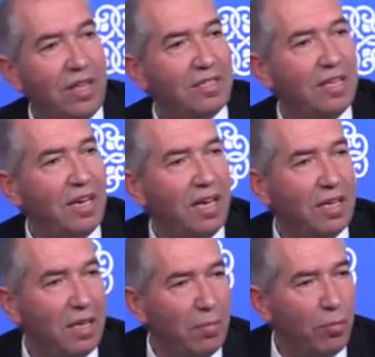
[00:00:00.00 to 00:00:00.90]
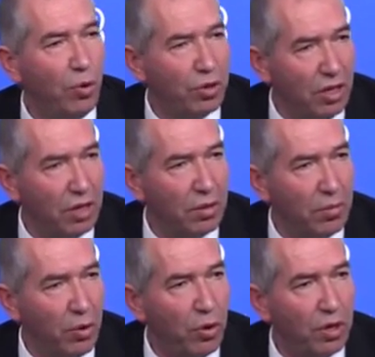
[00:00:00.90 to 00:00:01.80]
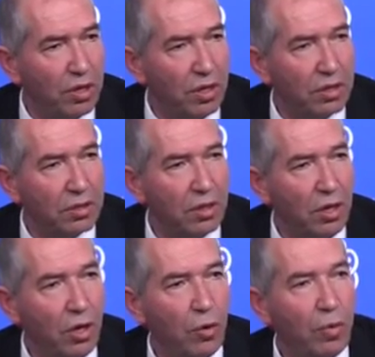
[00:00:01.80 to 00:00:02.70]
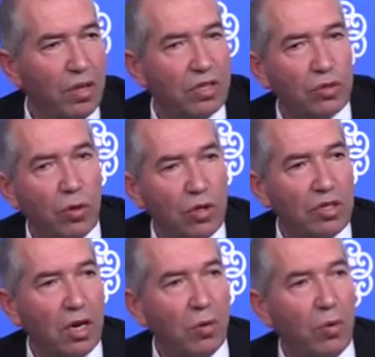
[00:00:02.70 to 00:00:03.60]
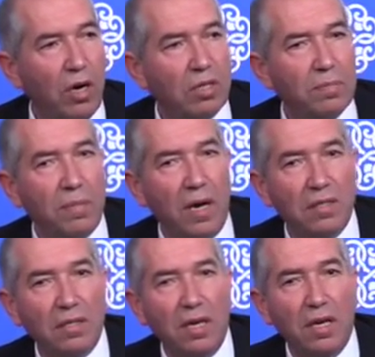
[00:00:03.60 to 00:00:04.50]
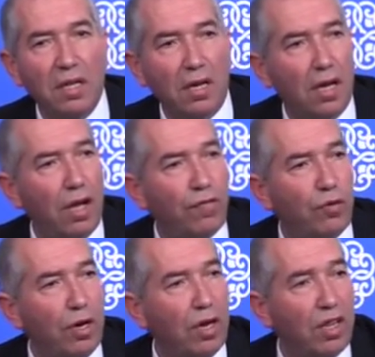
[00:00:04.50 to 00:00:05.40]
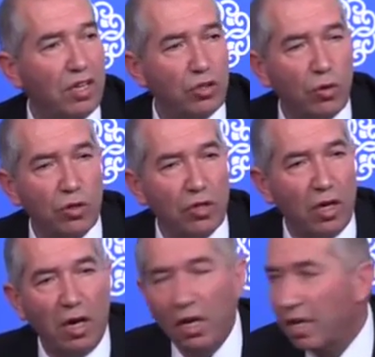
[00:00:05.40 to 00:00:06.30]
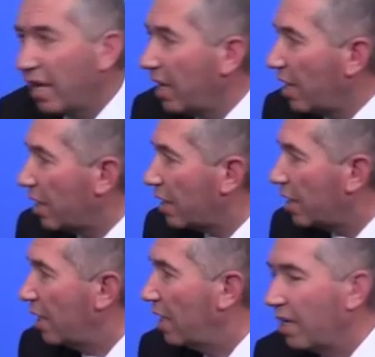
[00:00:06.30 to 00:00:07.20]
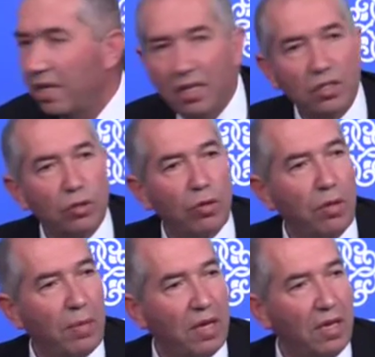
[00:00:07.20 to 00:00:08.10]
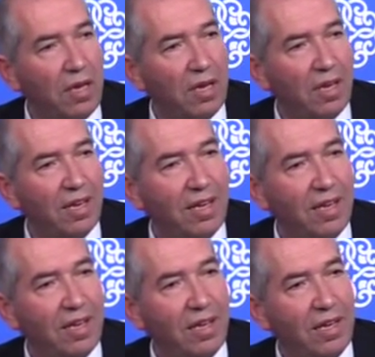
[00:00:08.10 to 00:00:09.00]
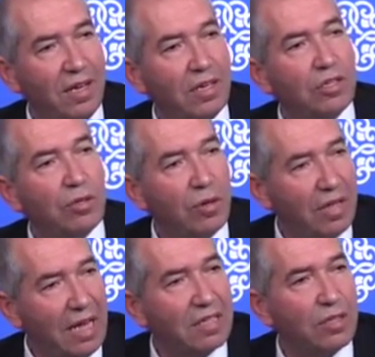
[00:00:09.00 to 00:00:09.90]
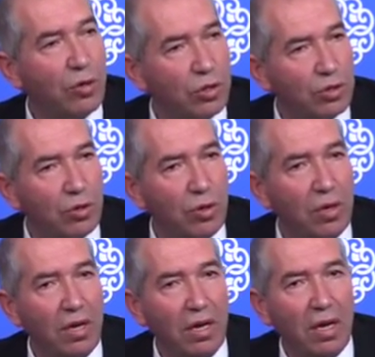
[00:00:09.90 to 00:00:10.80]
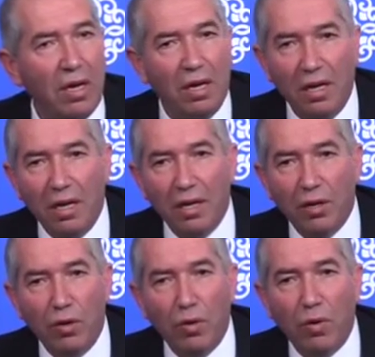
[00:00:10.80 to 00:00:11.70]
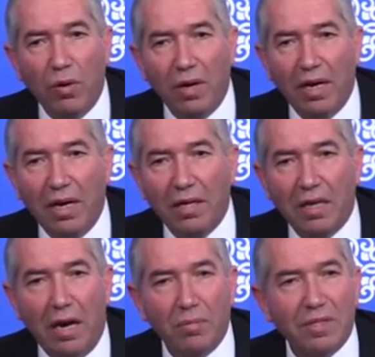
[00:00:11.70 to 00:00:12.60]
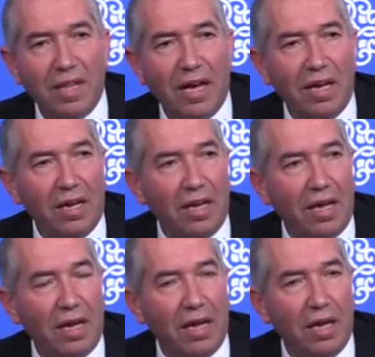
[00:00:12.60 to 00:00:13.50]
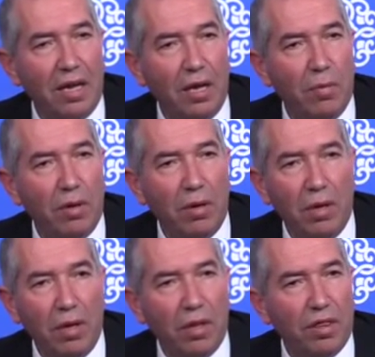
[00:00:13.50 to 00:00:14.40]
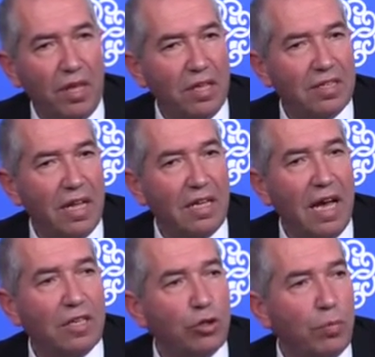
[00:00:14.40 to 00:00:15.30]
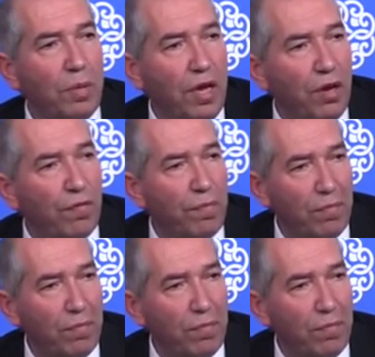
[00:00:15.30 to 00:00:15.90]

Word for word: The second important point is when the soldier was passing the knife to another soldier and laying it next to the body. So that's also, you know, it comes like uh, things that has to be